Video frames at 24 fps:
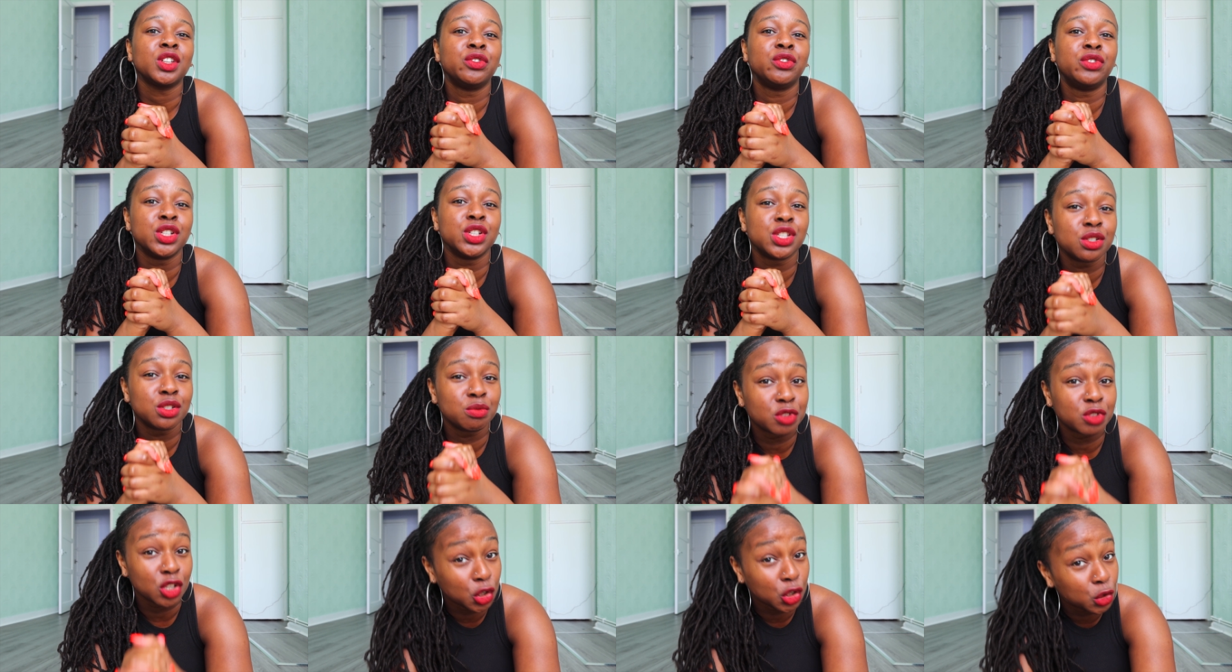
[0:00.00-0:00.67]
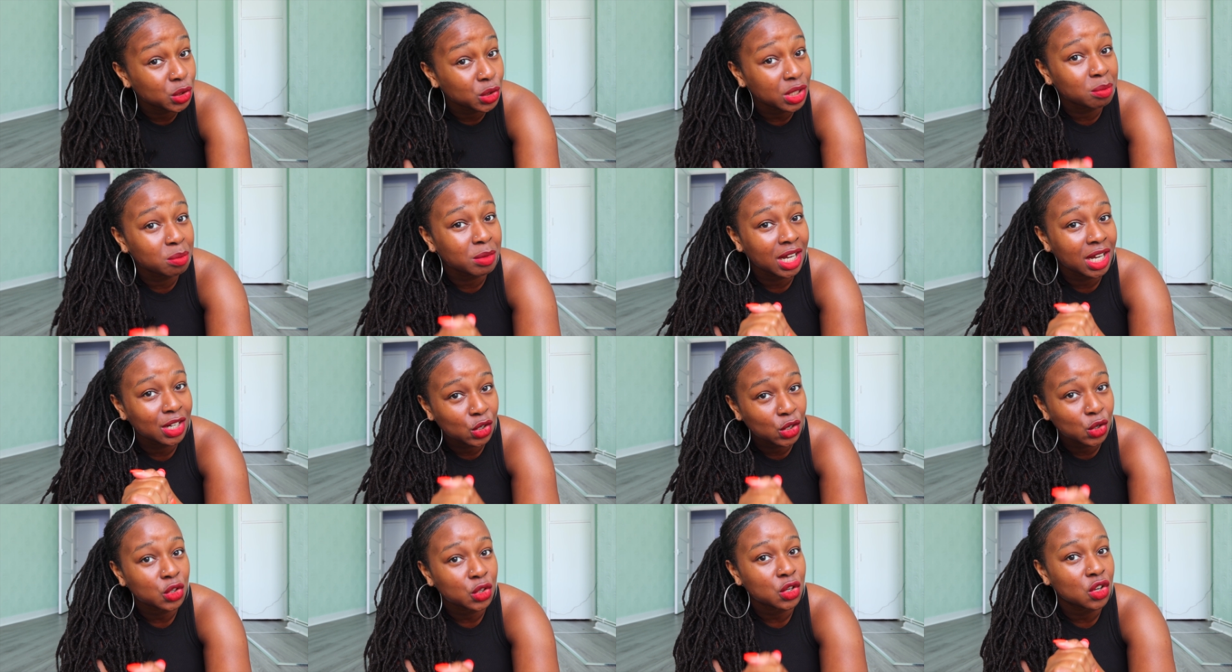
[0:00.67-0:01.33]
for solely my
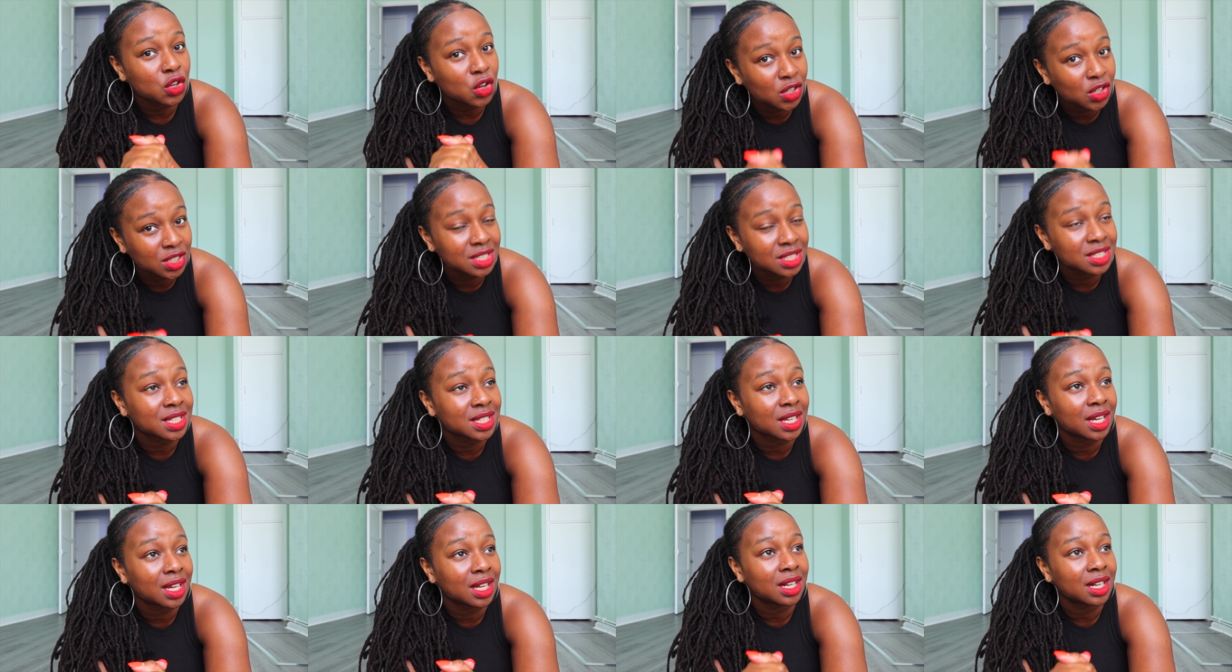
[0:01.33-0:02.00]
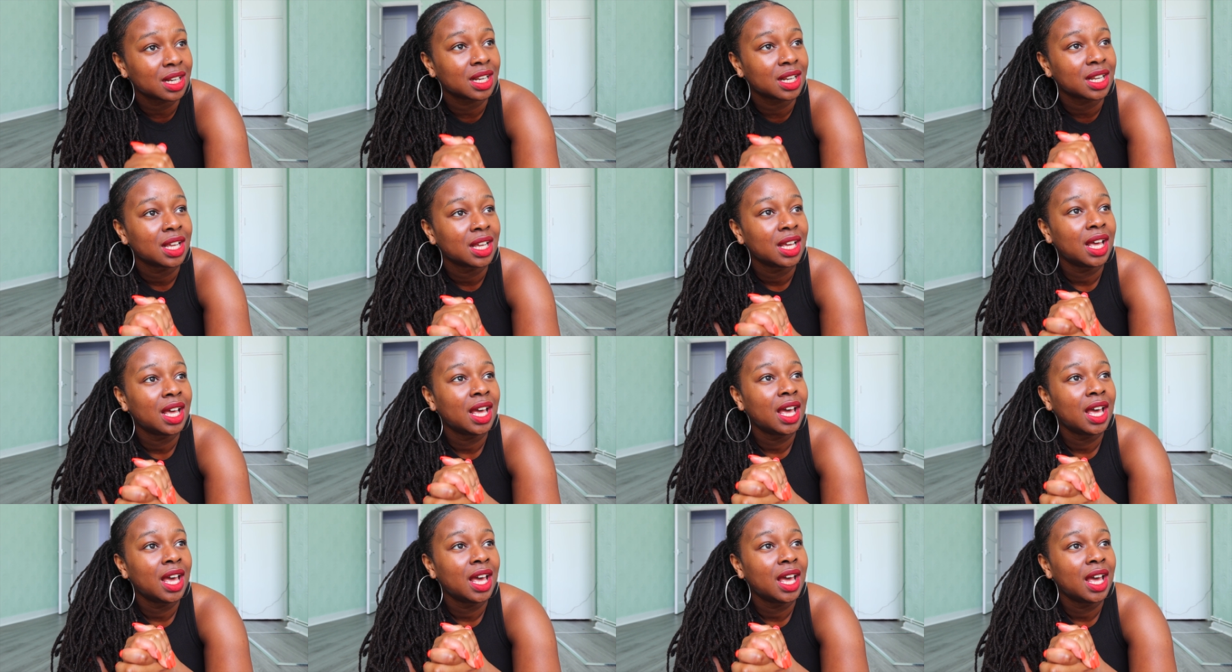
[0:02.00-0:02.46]
look content,